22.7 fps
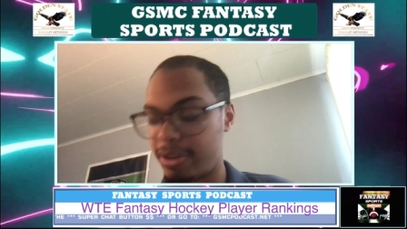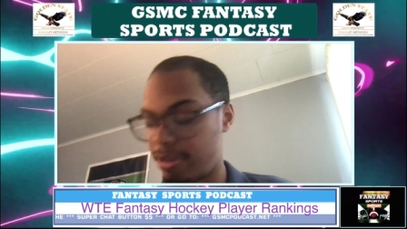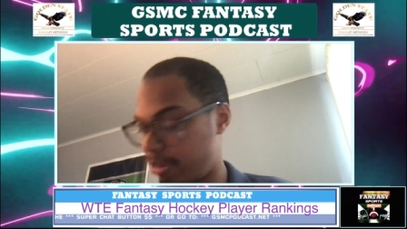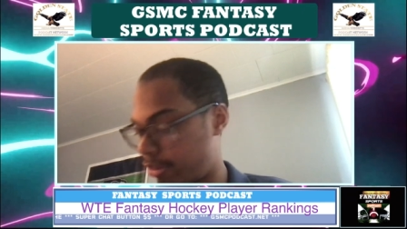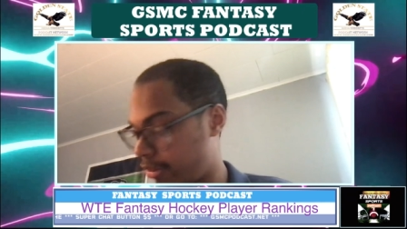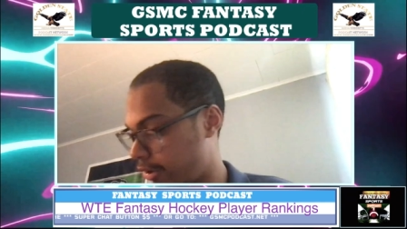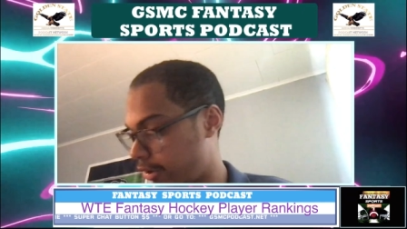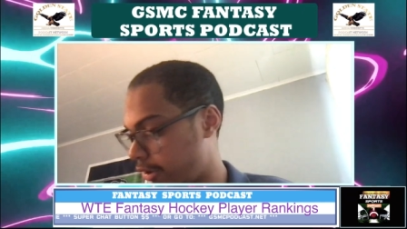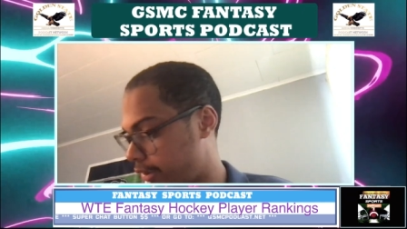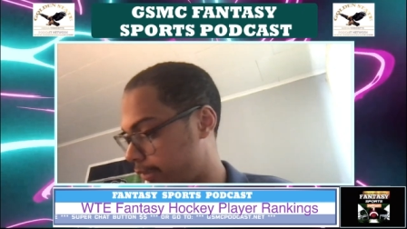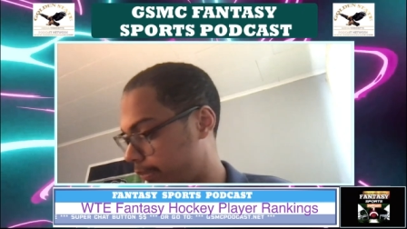
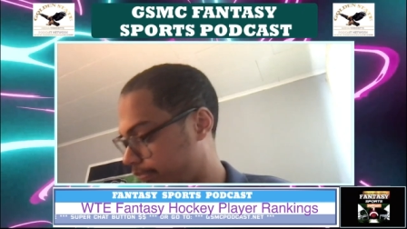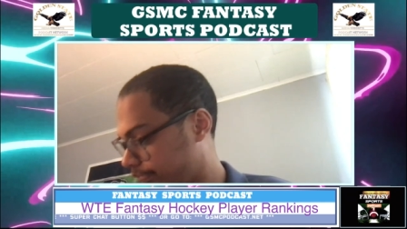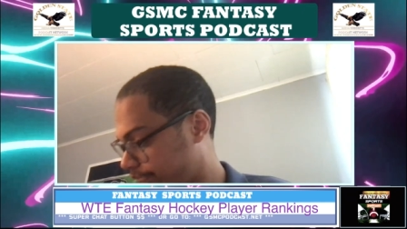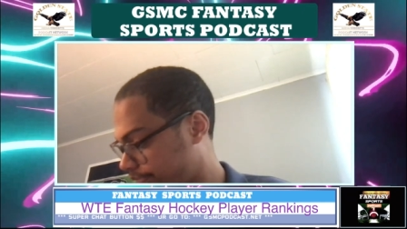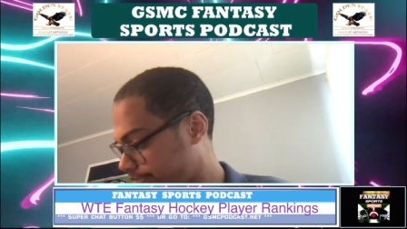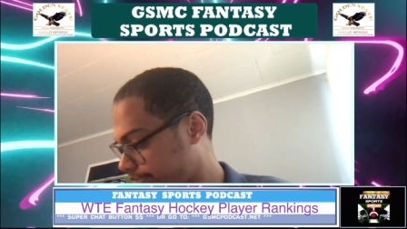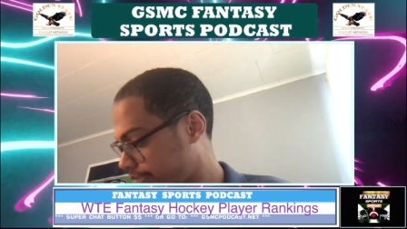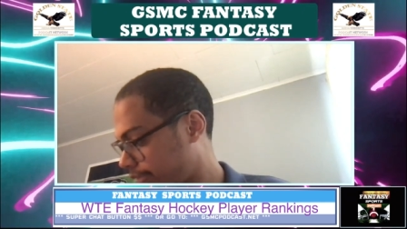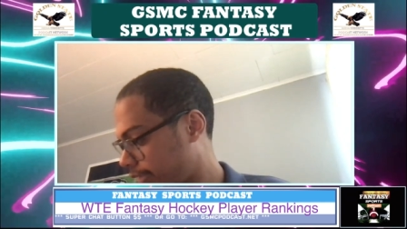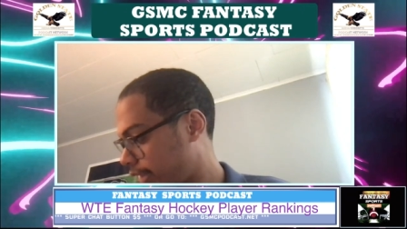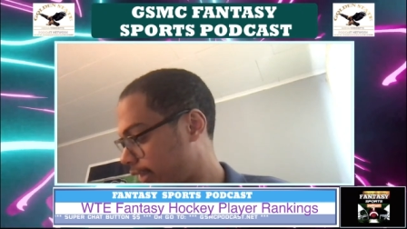third
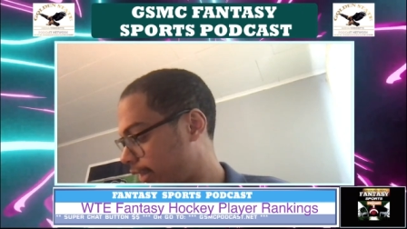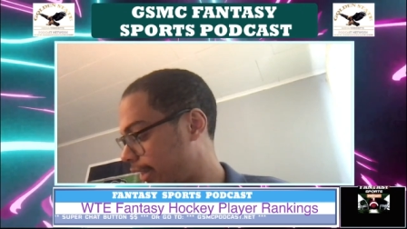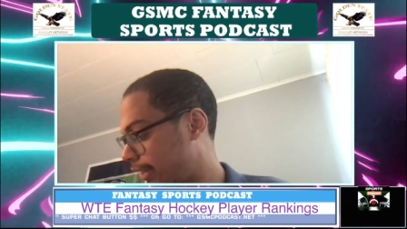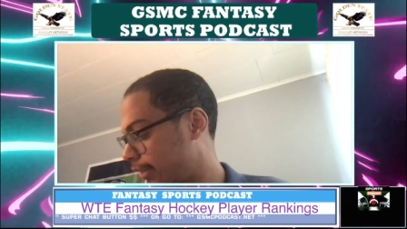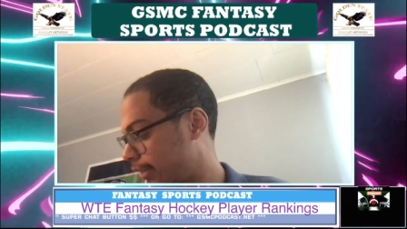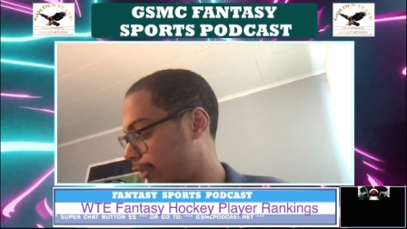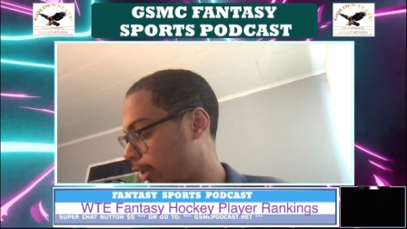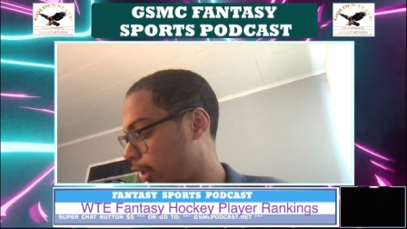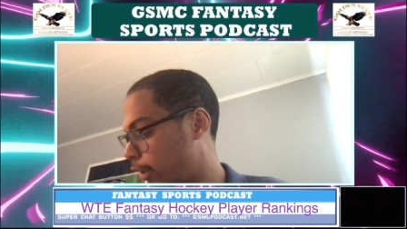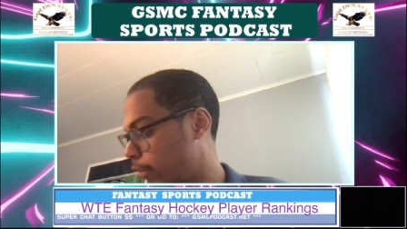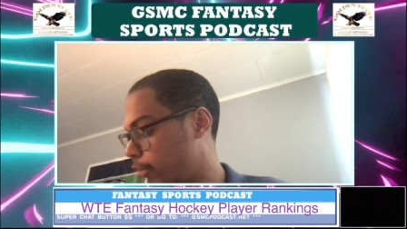
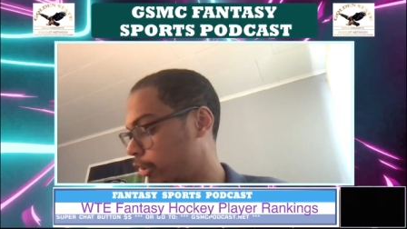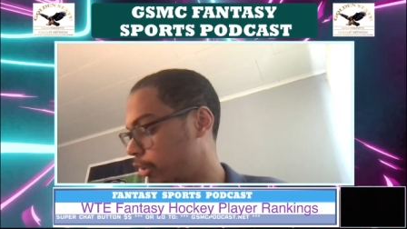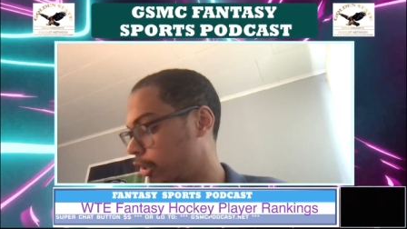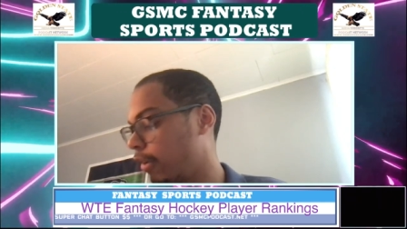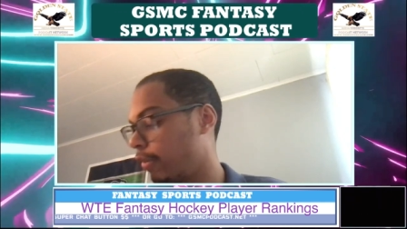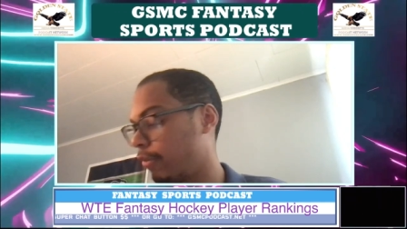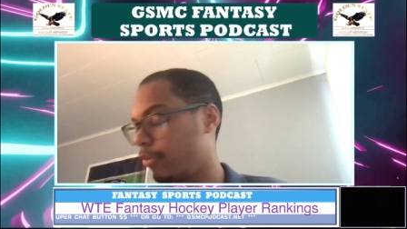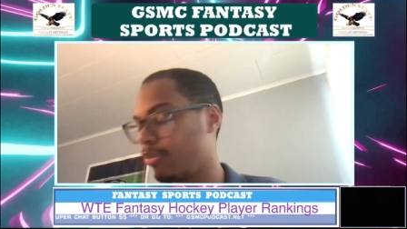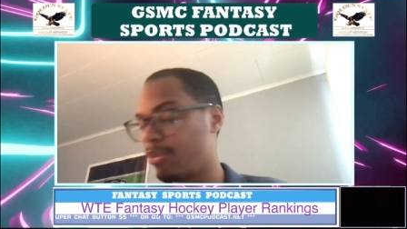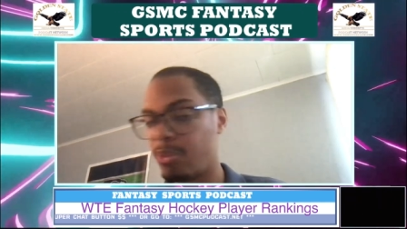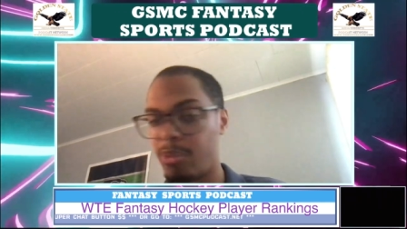in terms
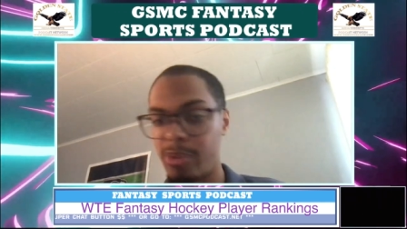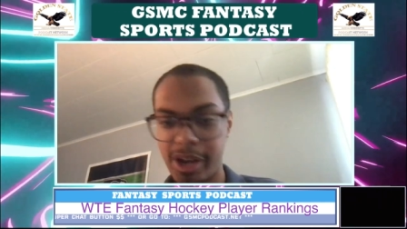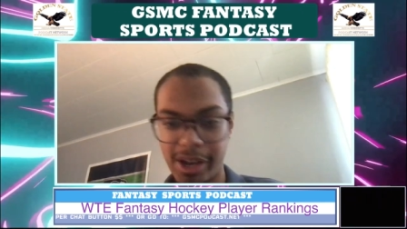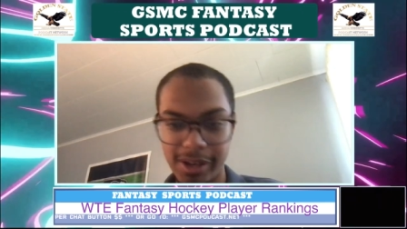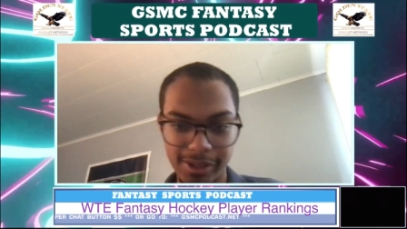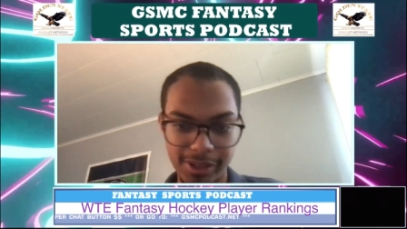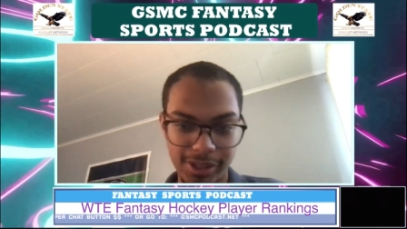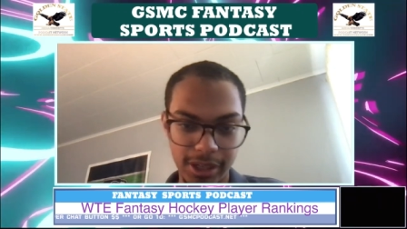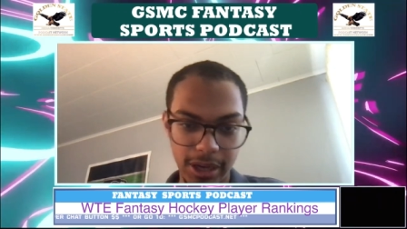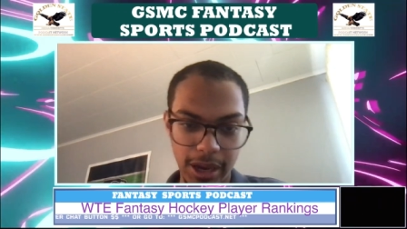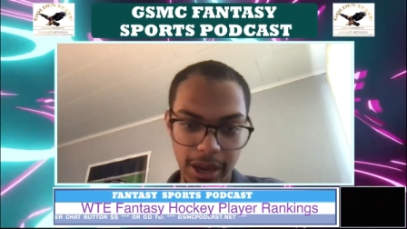of
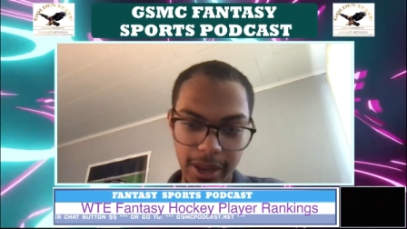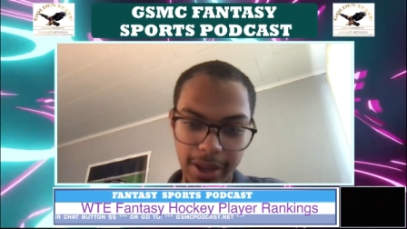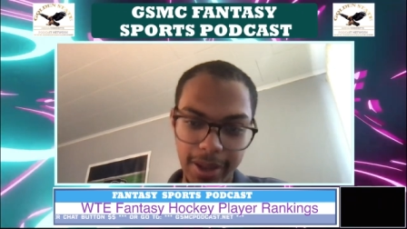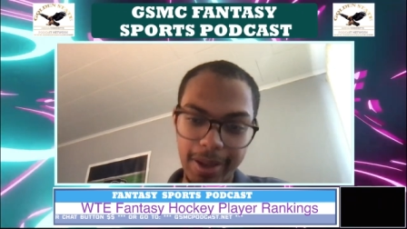wins.